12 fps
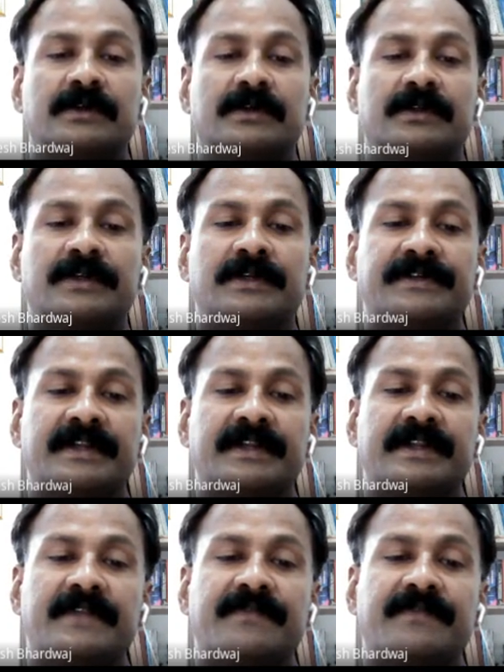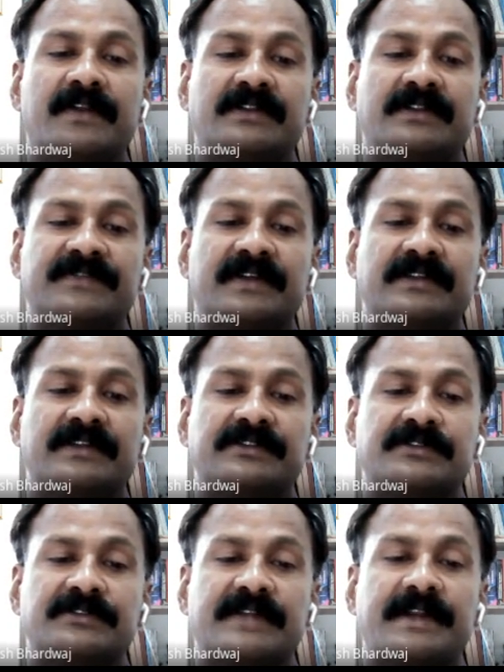Literary and Philosophical
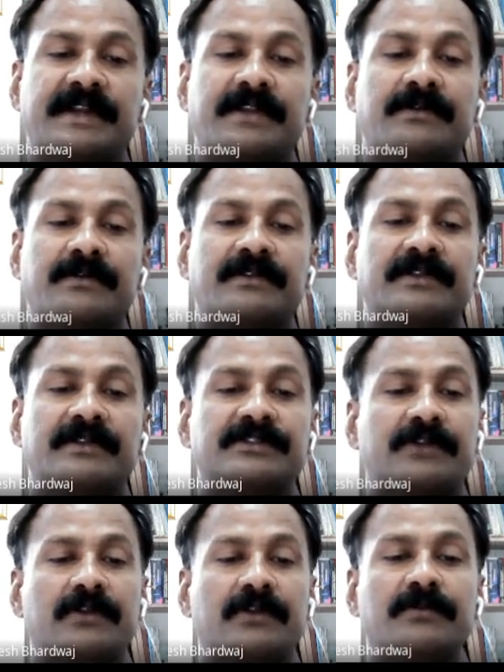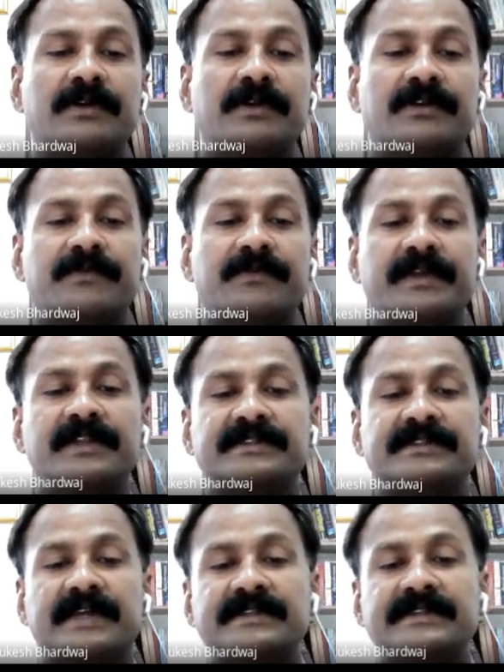Society on the solubility of various
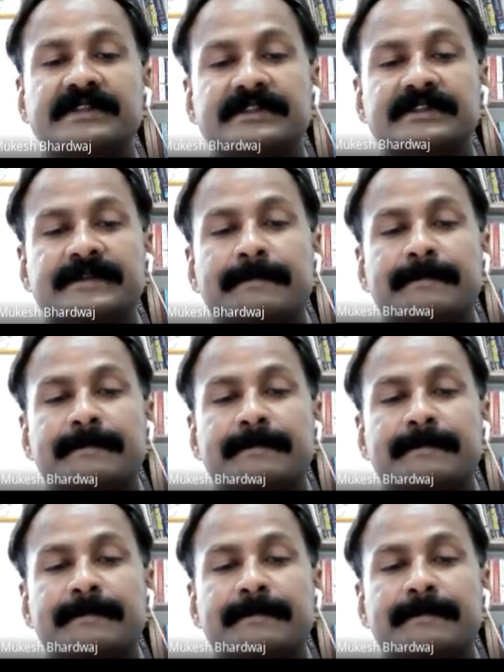gases